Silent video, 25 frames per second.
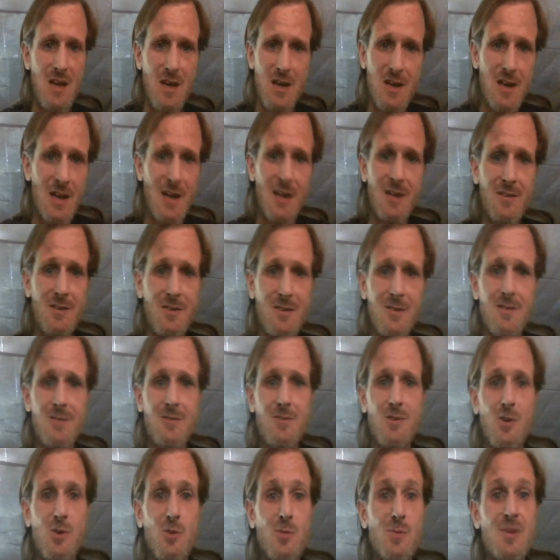I don't know,
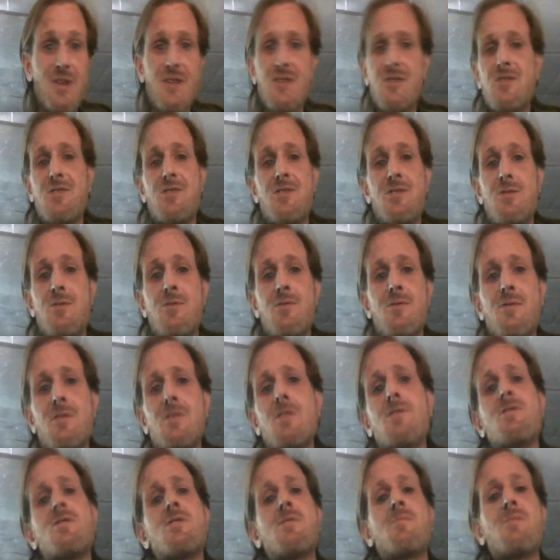Homeland Security?
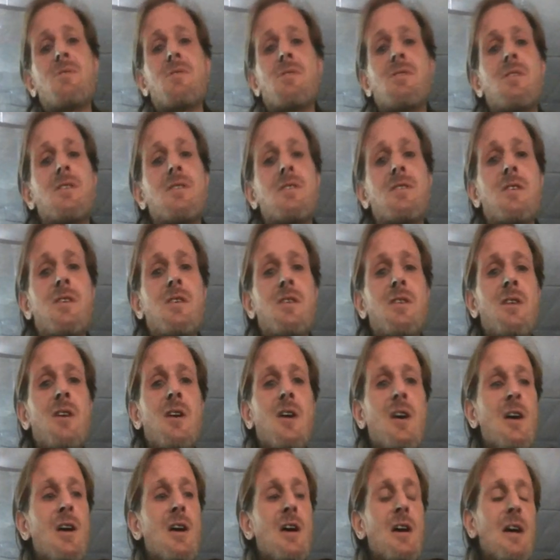Something like that.
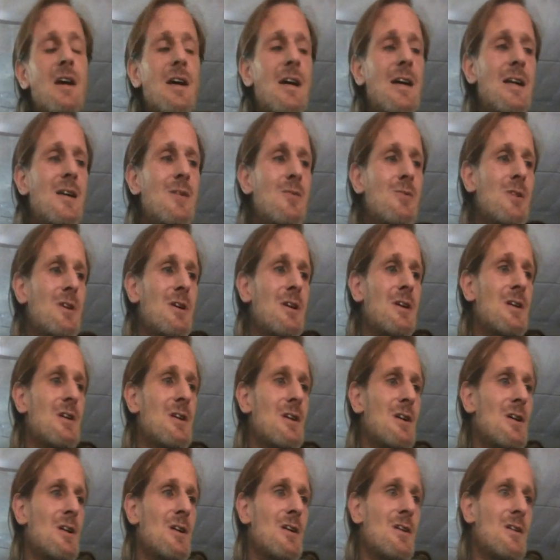Anyway...
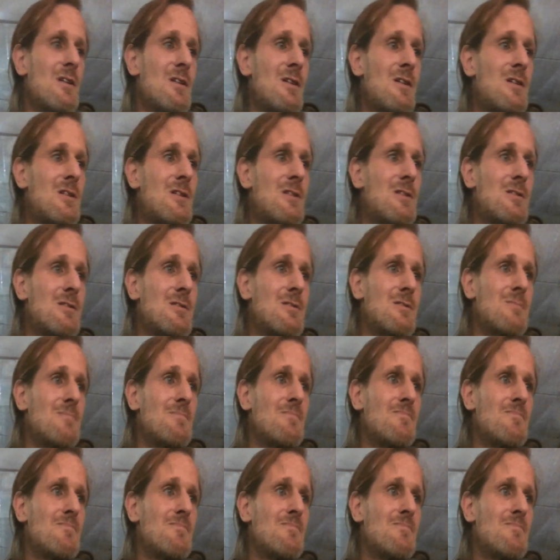Uh,